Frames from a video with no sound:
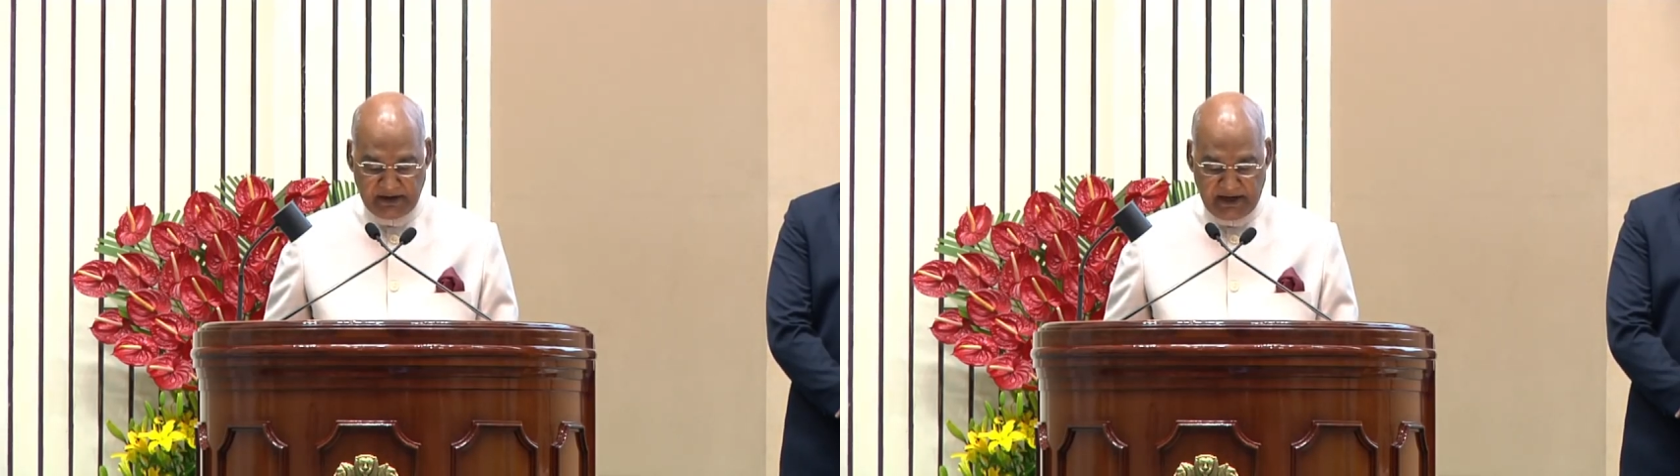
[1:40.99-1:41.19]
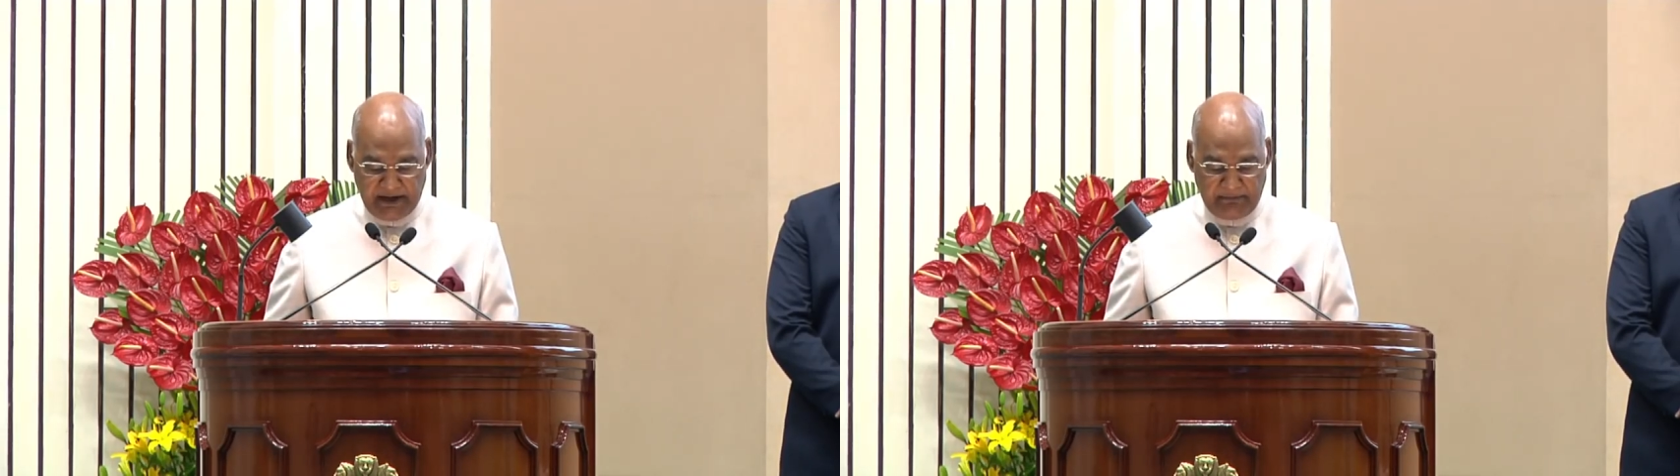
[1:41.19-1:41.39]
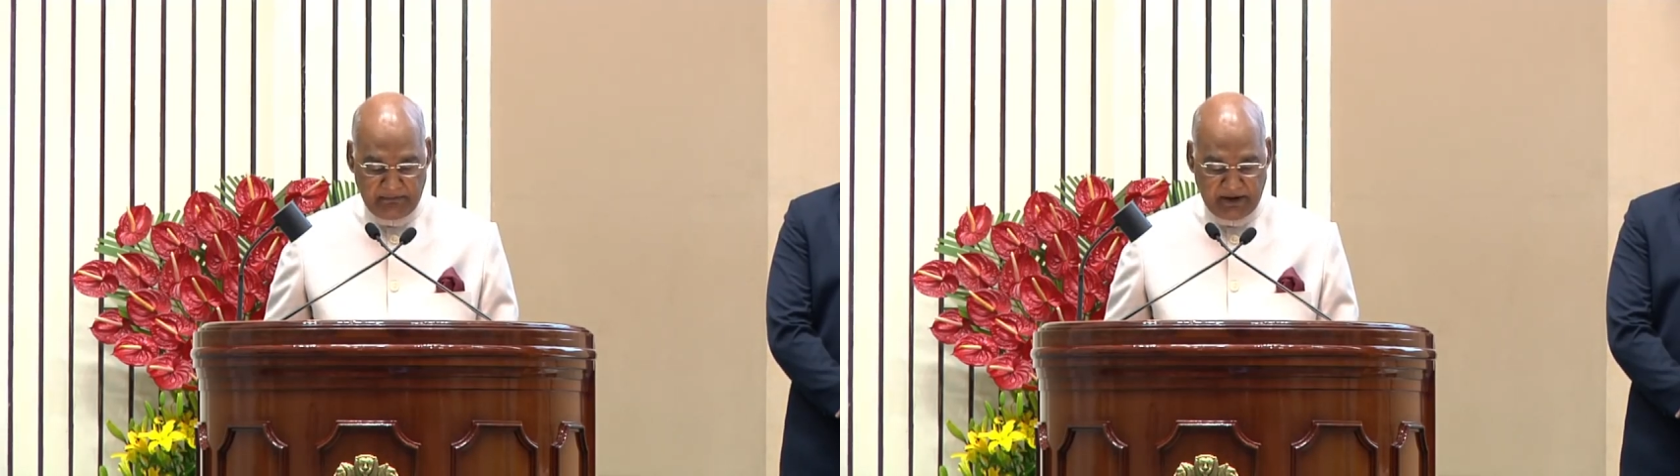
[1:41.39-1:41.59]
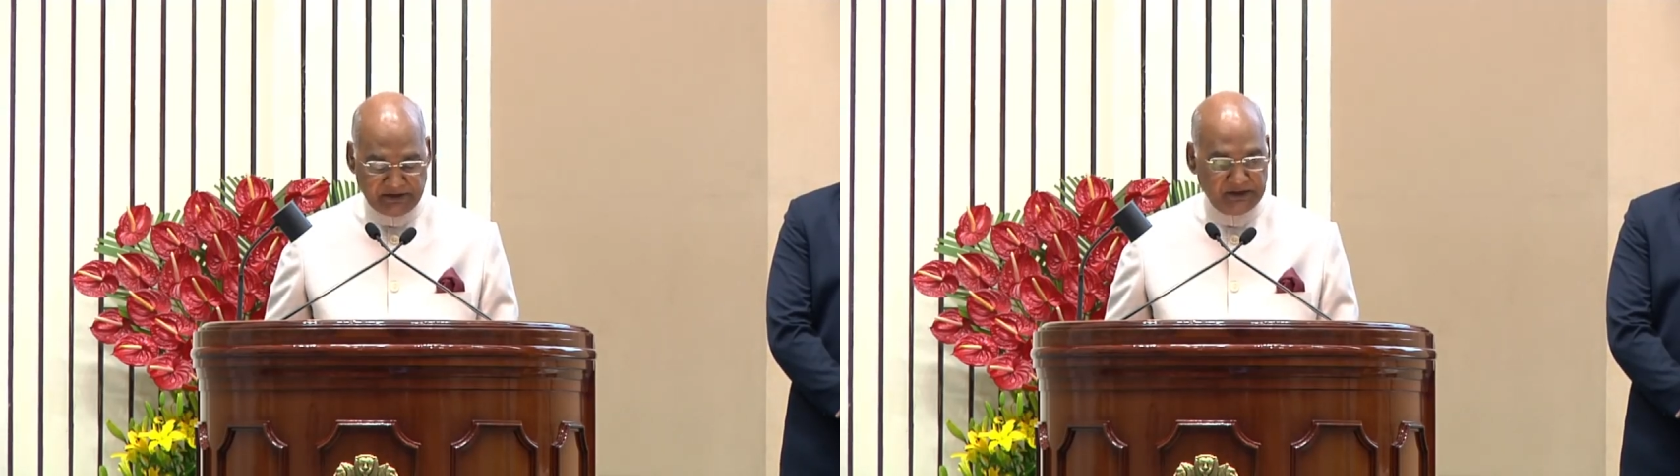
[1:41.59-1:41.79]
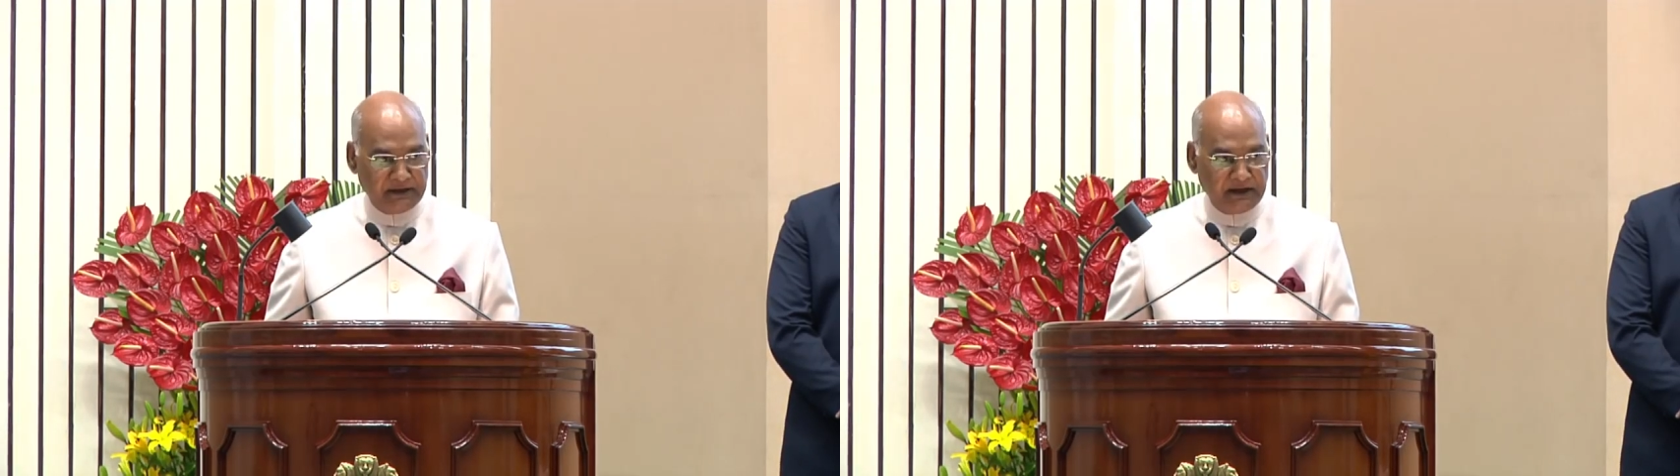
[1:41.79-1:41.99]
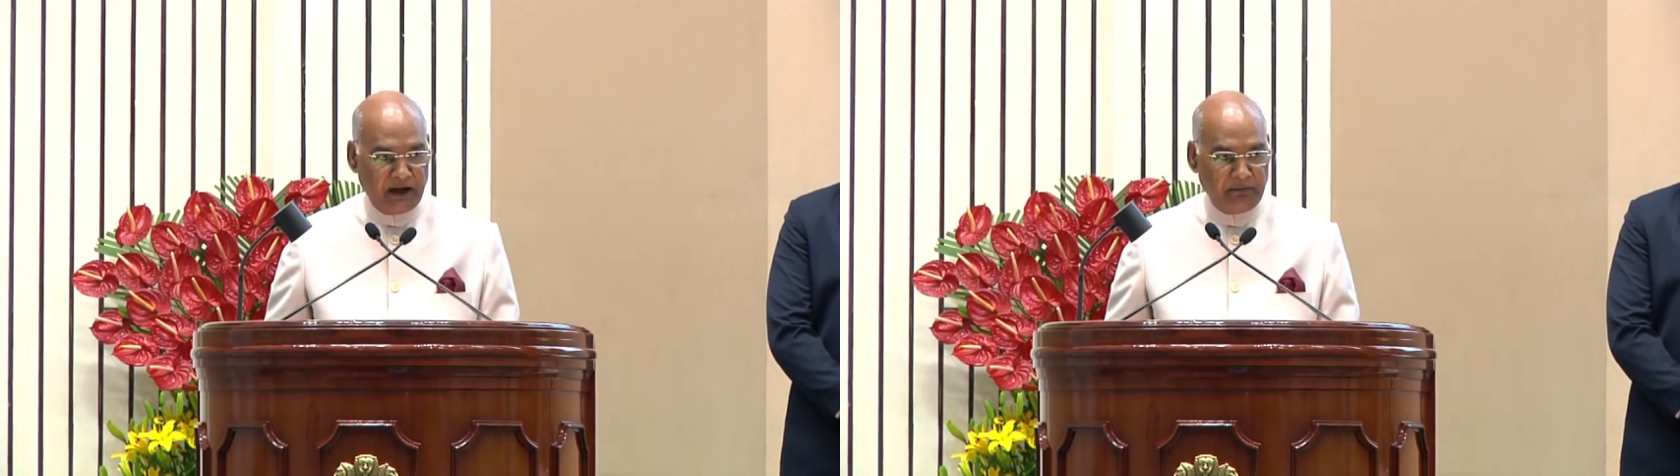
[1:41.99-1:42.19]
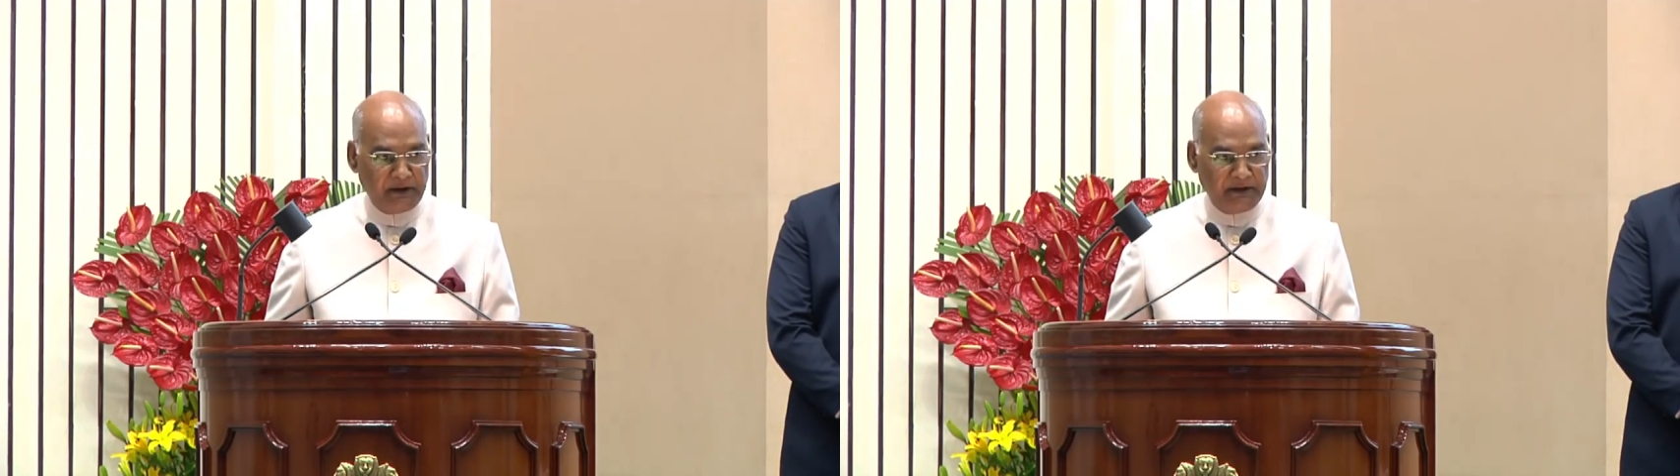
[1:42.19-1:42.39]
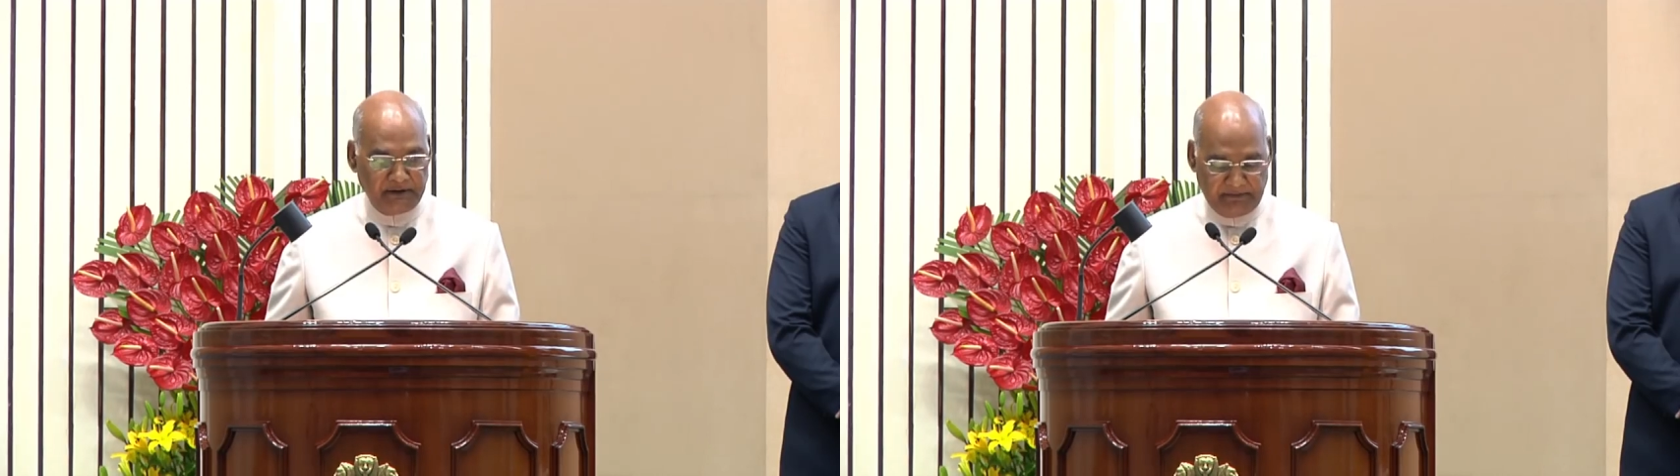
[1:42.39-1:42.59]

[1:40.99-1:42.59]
have much in common,